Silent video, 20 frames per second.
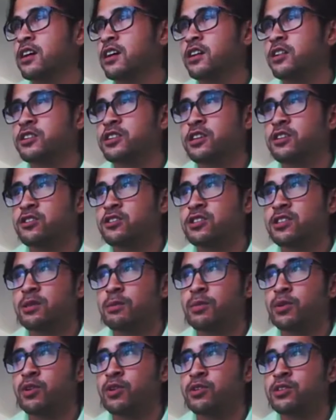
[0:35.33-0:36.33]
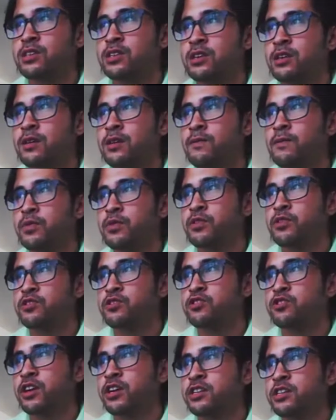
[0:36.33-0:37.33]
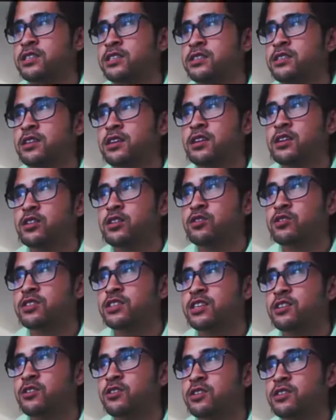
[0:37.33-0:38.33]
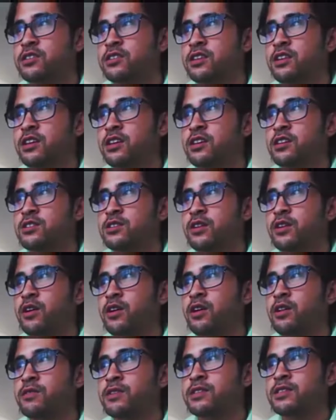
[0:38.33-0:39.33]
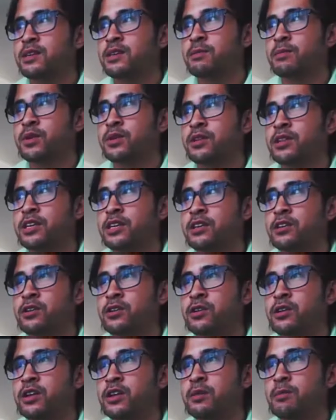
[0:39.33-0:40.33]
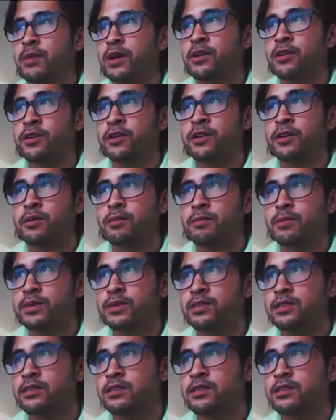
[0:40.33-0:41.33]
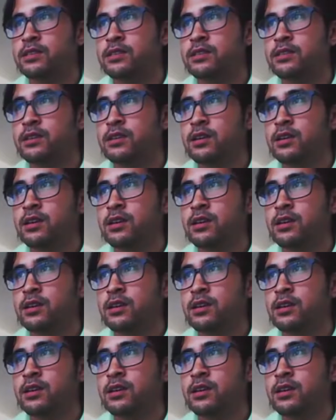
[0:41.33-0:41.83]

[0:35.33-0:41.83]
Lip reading: I look to understand the person, their strategies, their secrets, so that all of us can build leaner and better businesses.